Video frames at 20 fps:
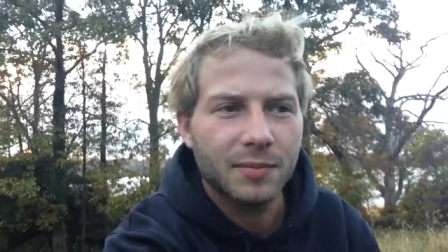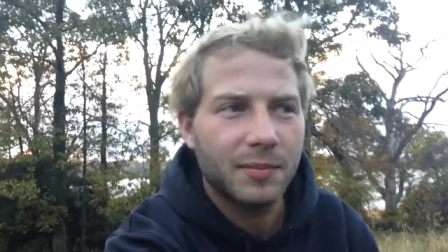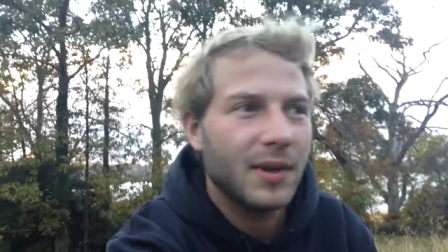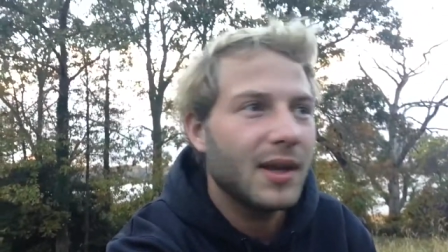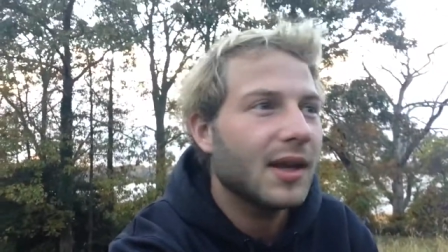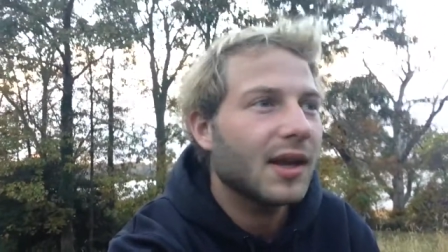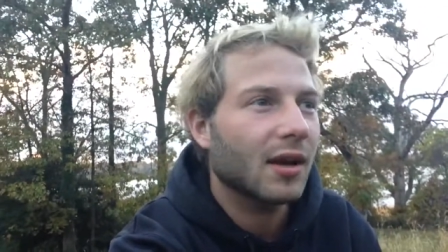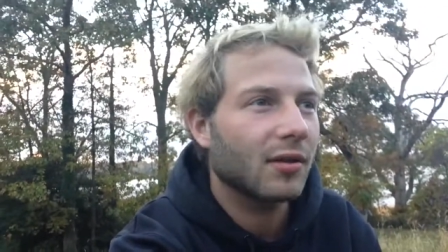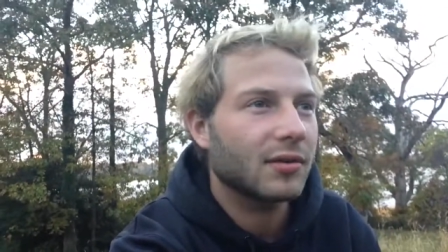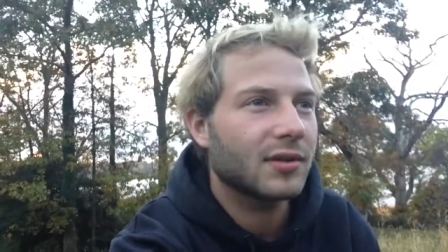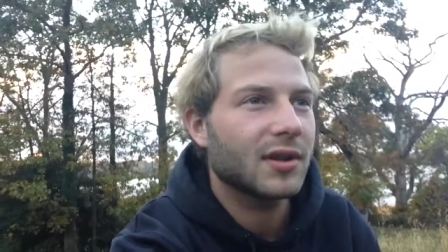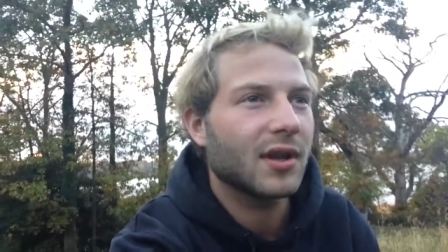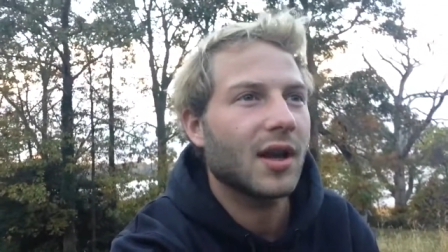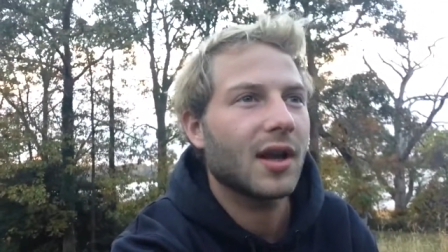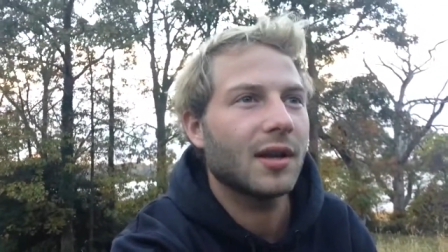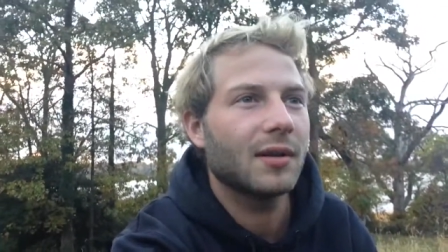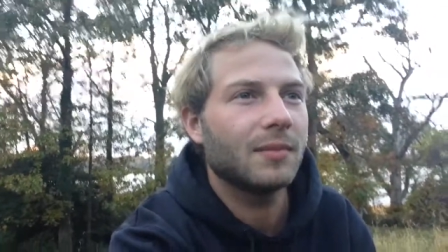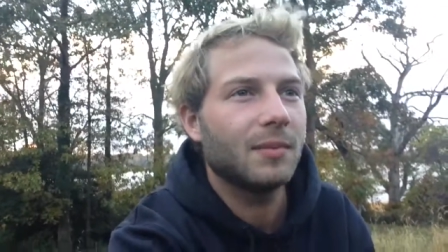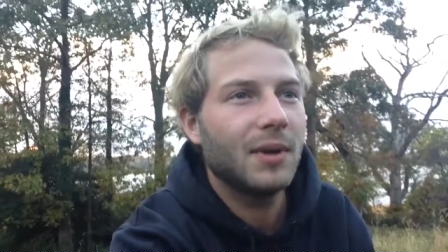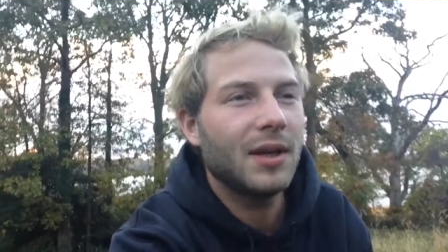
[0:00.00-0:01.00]
Being
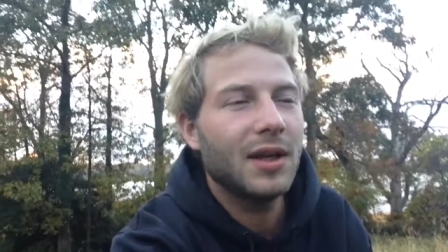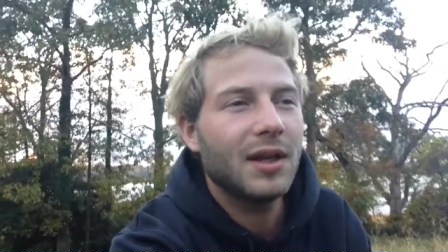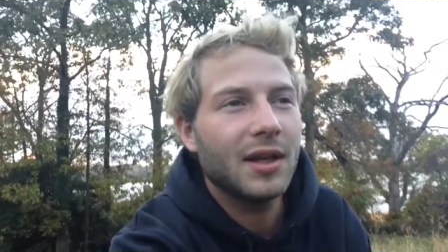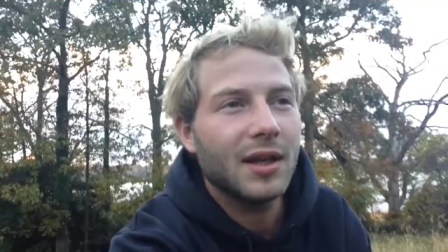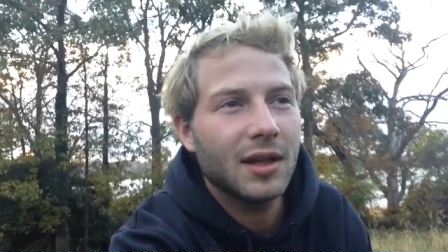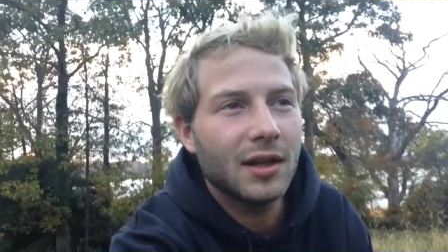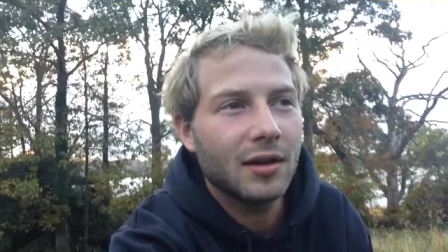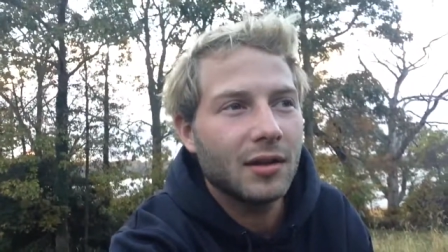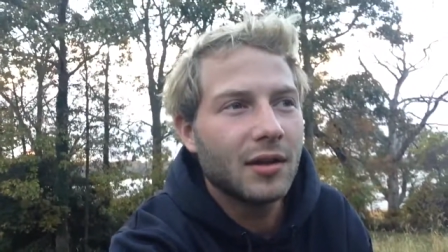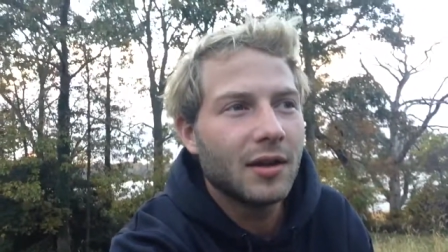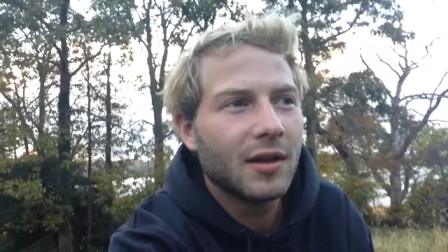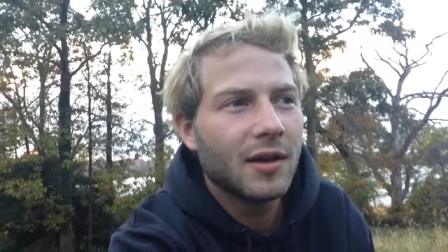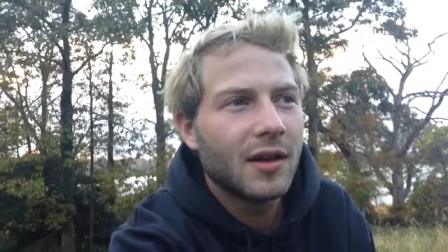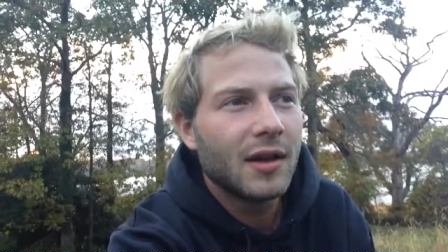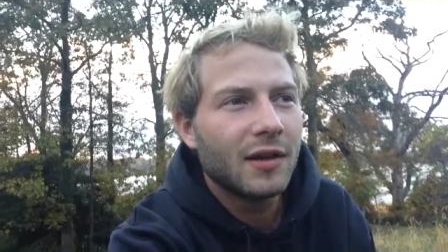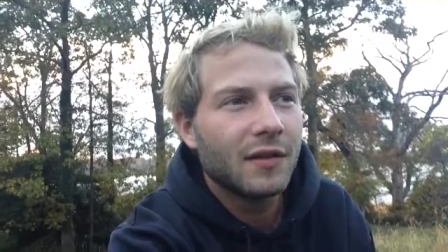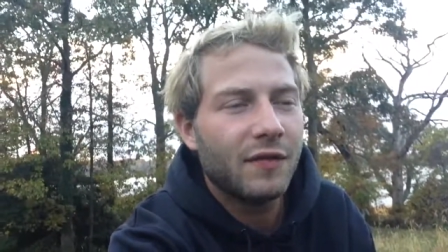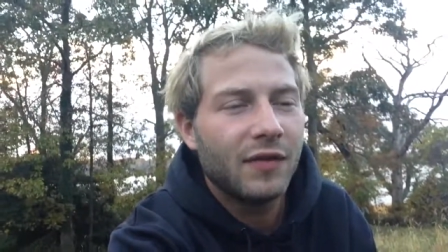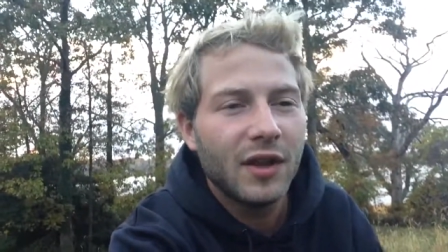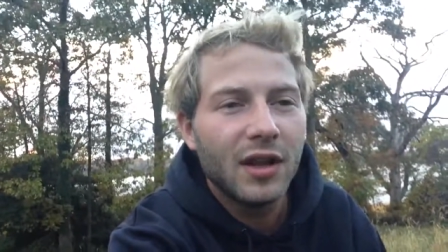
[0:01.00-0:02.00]
outside, being in,
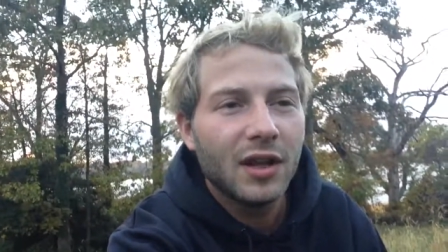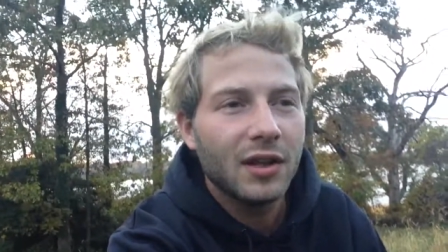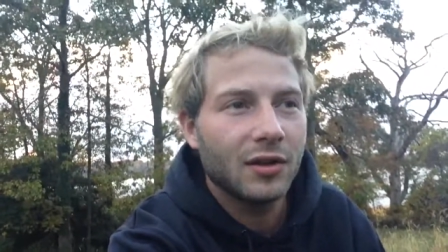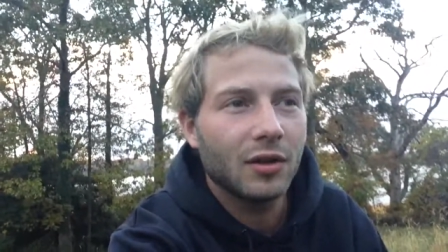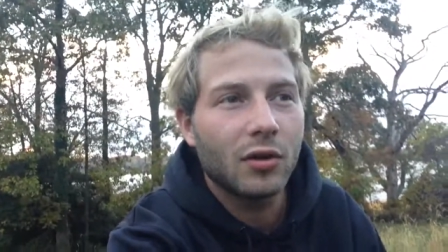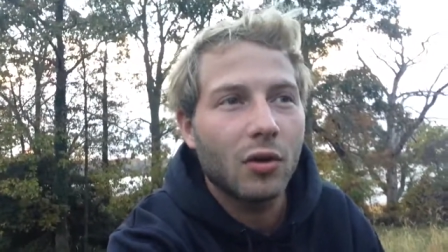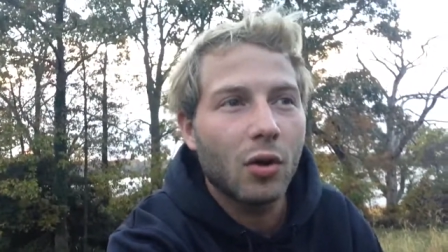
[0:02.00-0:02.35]
feeling the